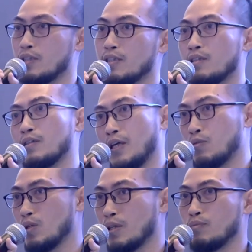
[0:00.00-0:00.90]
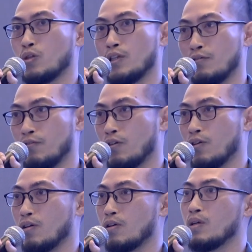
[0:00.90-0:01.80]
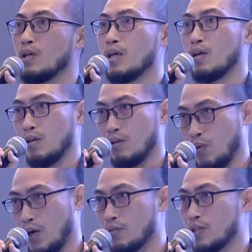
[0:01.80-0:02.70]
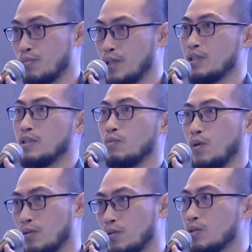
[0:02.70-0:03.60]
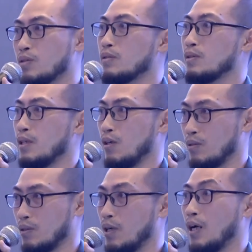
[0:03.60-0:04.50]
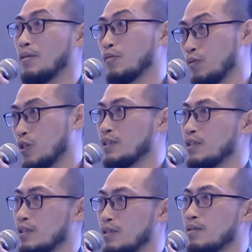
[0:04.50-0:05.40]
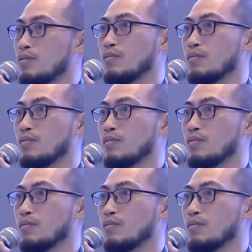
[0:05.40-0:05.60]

is a network of 24 well-respected, well-known animal protection